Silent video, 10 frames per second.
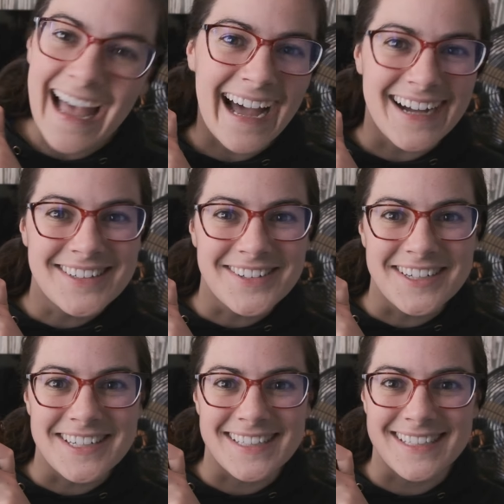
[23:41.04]
How
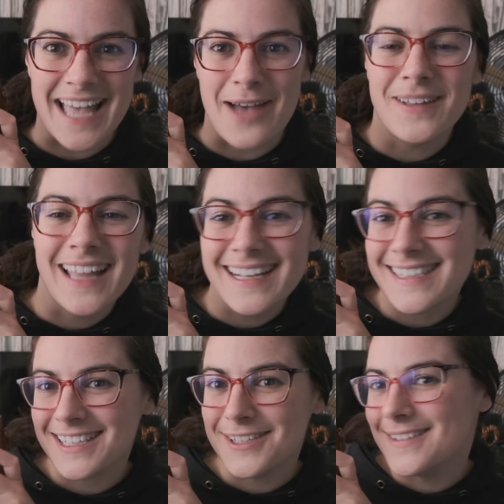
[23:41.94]
gorgeous is that? But
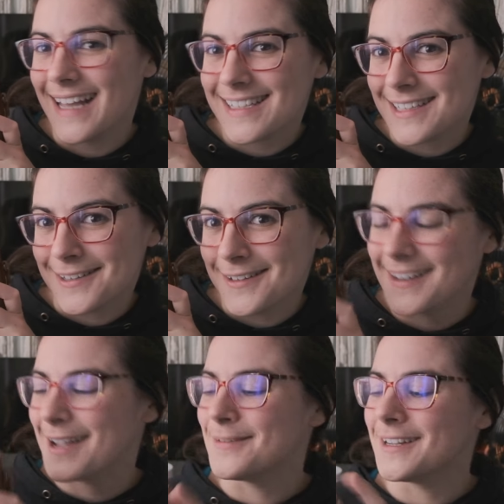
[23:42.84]
that's you, that's not the whole
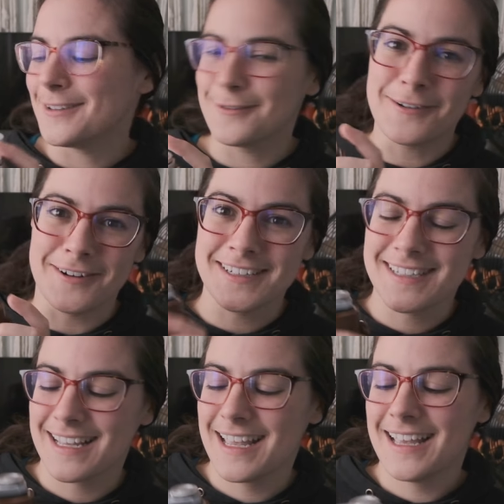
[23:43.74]
camera, of course.